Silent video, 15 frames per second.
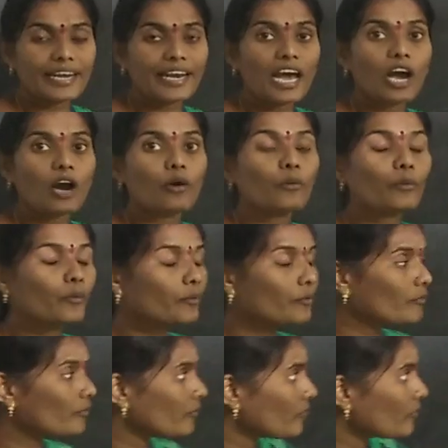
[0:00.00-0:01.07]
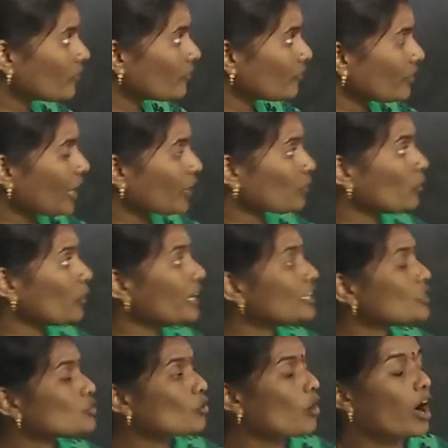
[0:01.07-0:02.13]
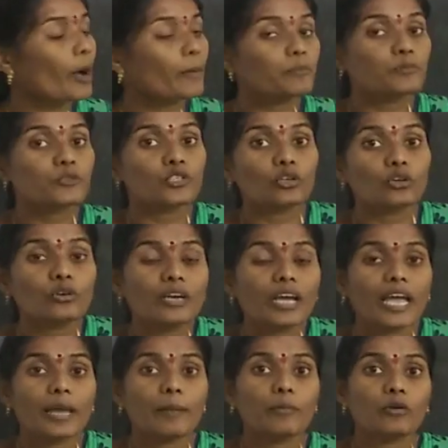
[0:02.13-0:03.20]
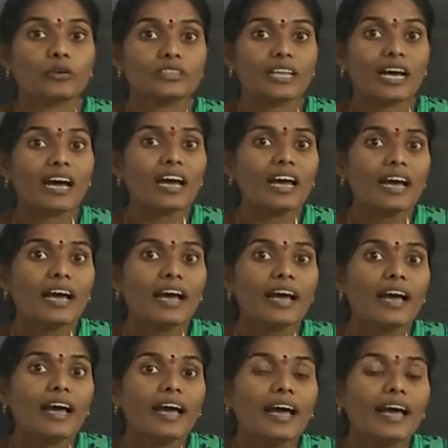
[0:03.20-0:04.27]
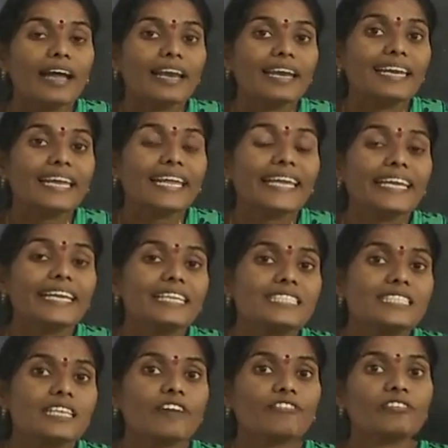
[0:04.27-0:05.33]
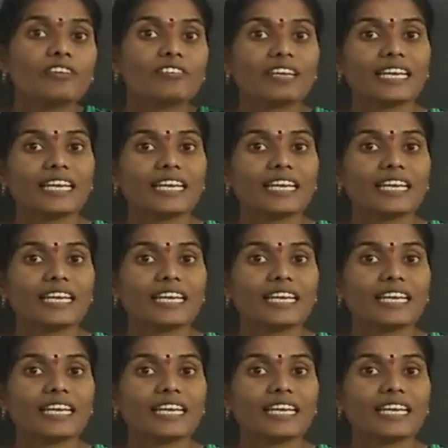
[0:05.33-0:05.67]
Now we are going to observe about the layers of our